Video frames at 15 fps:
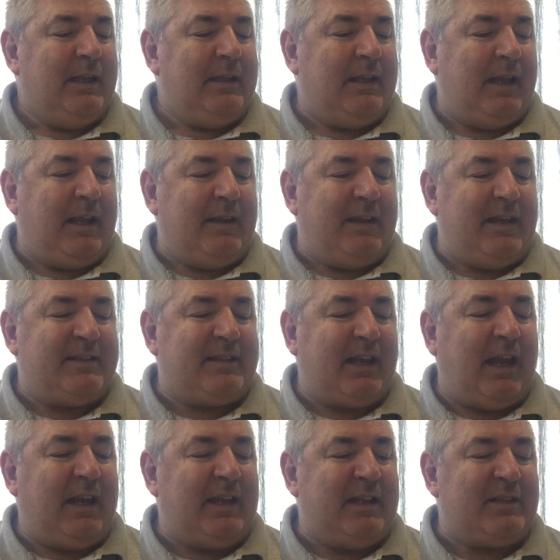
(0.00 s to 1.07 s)
They're
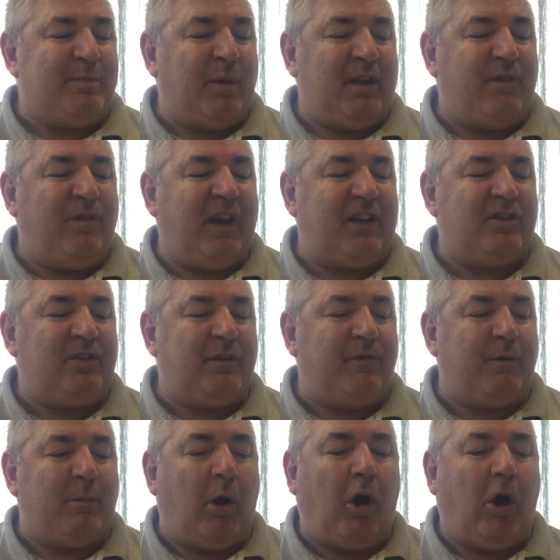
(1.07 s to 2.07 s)
saying it's manufactured from